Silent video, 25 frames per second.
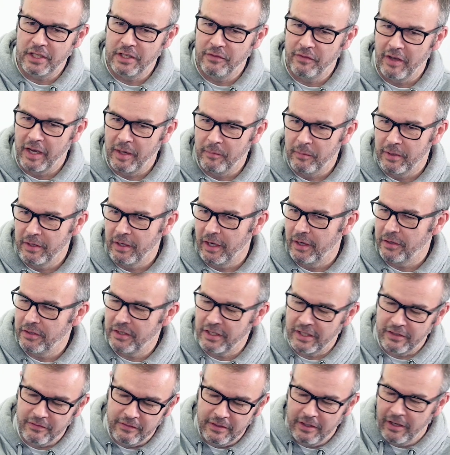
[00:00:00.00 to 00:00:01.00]
of development, I
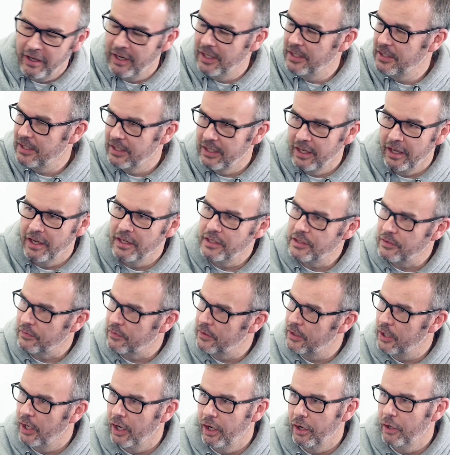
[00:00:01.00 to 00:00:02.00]
think of lines and lines
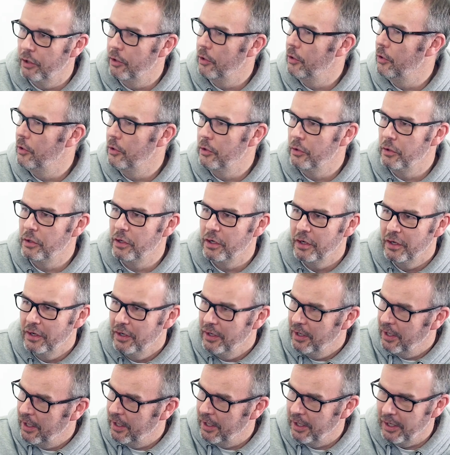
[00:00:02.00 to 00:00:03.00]
of code. Yeah.
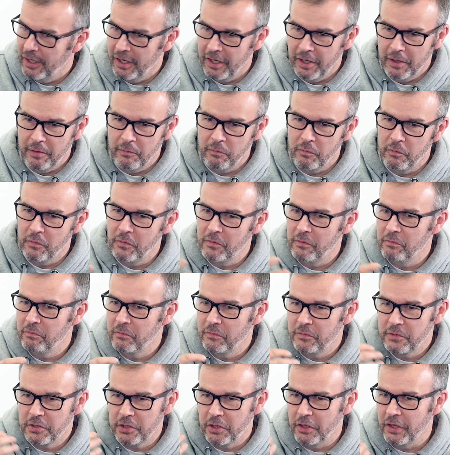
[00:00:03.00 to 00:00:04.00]

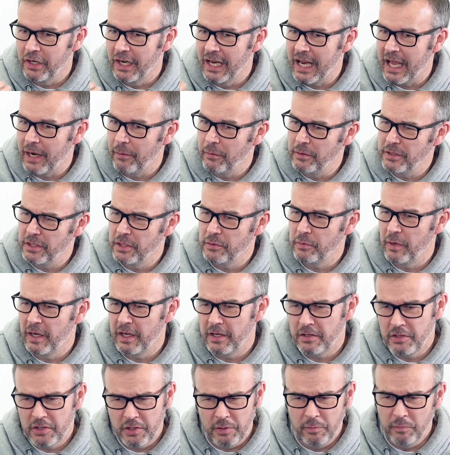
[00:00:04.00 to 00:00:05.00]
Certain languages
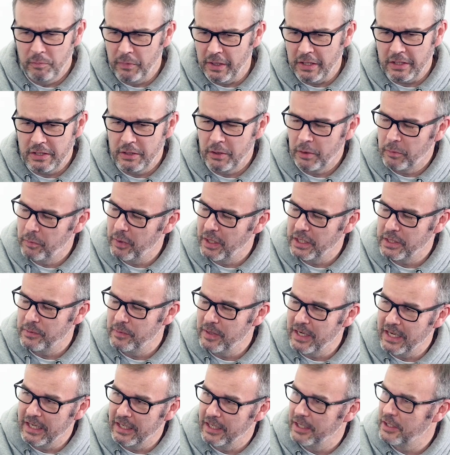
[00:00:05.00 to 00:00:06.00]
where some bits appear to
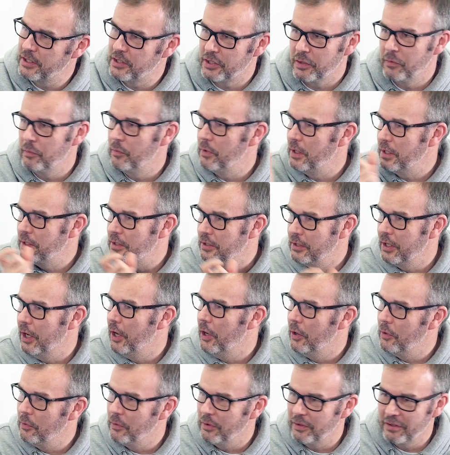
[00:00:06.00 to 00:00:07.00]
be English, some bits
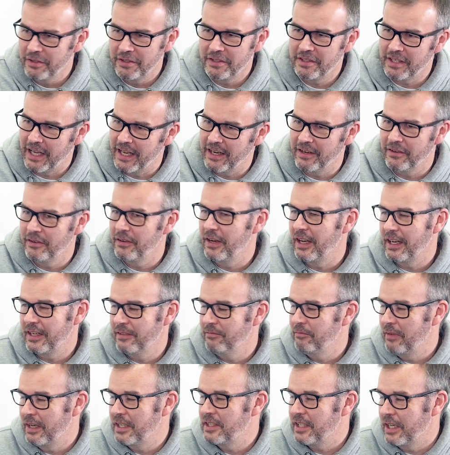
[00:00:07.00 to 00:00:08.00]
don't, and
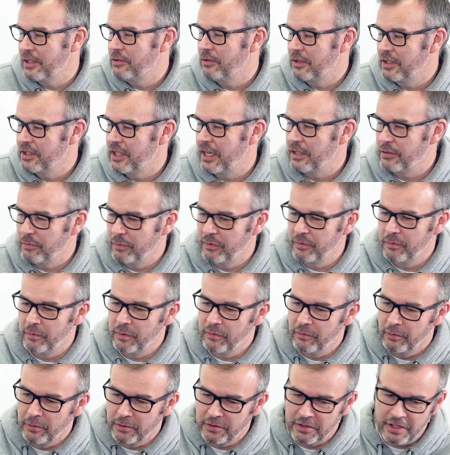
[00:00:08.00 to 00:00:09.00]
et cetera, et cetera.
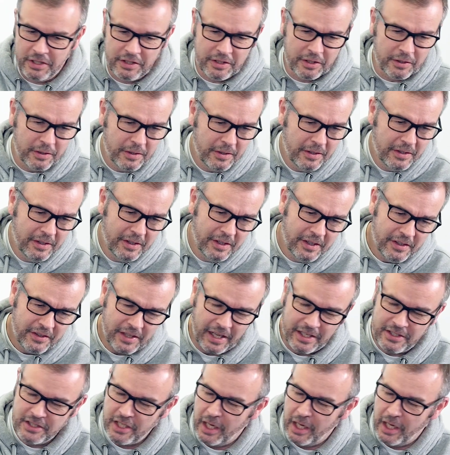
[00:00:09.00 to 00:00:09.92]
We've all seen that